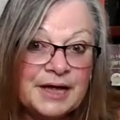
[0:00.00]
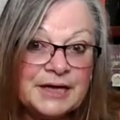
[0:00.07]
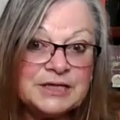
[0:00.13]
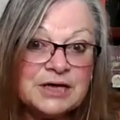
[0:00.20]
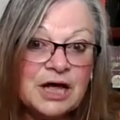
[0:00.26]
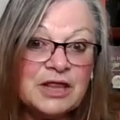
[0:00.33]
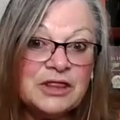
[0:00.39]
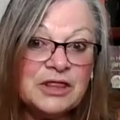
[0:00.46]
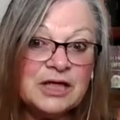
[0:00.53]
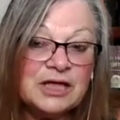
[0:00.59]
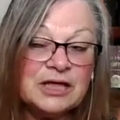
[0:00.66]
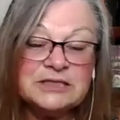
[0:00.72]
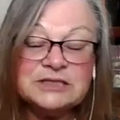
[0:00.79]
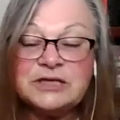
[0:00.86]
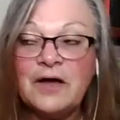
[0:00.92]
yes, I
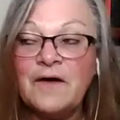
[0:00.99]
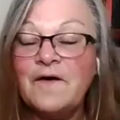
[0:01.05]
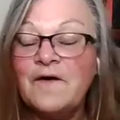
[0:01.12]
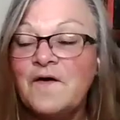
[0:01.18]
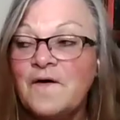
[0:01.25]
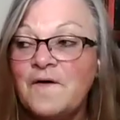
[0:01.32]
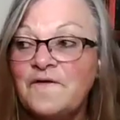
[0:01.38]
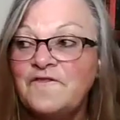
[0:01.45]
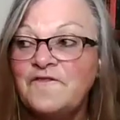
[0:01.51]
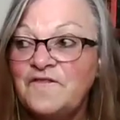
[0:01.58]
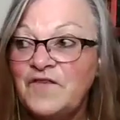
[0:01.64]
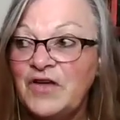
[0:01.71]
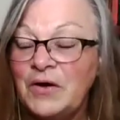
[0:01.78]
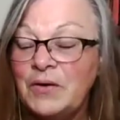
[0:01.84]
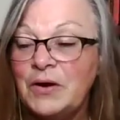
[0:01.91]
think it's
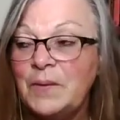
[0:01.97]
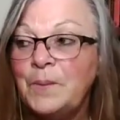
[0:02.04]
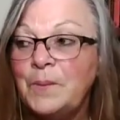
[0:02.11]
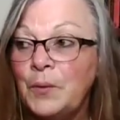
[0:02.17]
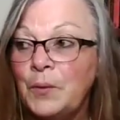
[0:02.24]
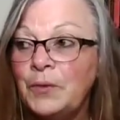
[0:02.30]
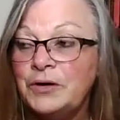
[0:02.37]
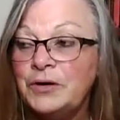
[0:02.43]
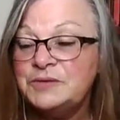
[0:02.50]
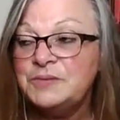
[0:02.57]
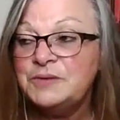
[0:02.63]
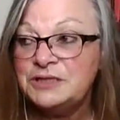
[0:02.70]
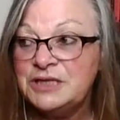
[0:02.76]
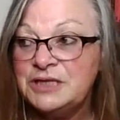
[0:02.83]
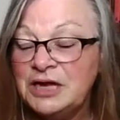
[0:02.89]
very important,
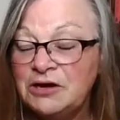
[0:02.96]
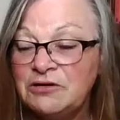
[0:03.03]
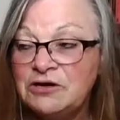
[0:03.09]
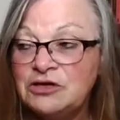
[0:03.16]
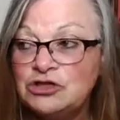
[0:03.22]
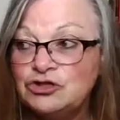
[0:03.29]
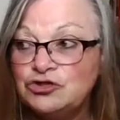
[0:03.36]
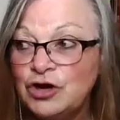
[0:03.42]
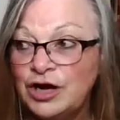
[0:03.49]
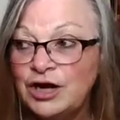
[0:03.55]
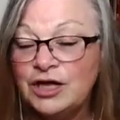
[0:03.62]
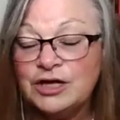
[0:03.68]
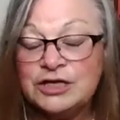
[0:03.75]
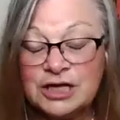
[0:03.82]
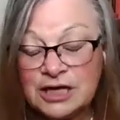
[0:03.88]
especially here in
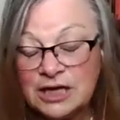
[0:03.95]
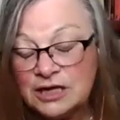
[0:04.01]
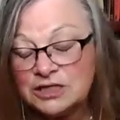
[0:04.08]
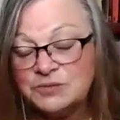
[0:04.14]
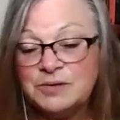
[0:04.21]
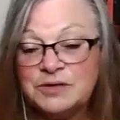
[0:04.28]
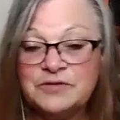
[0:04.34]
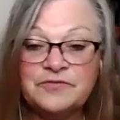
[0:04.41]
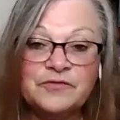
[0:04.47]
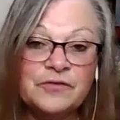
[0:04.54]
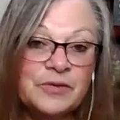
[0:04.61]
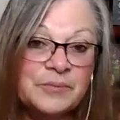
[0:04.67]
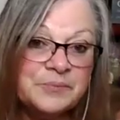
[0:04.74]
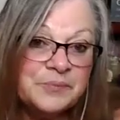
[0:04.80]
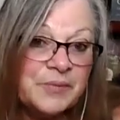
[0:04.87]
Australia, because I can't speak
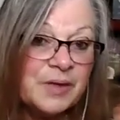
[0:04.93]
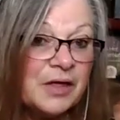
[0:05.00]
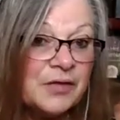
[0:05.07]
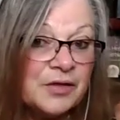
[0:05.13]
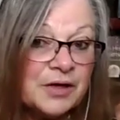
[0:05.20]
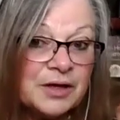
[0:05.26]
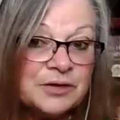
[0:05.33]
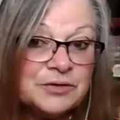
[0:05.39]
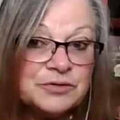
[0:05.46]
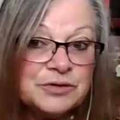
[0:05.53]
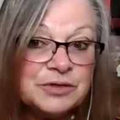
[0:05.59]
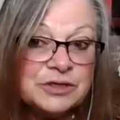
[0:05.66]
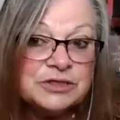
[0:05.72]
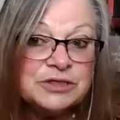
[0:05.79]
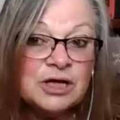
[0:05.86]
for other
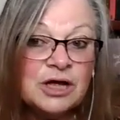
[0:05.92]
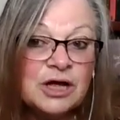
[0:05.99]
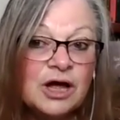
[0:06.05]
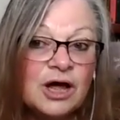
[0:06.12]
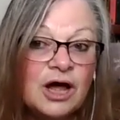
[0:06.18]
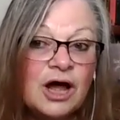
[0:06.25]
countries.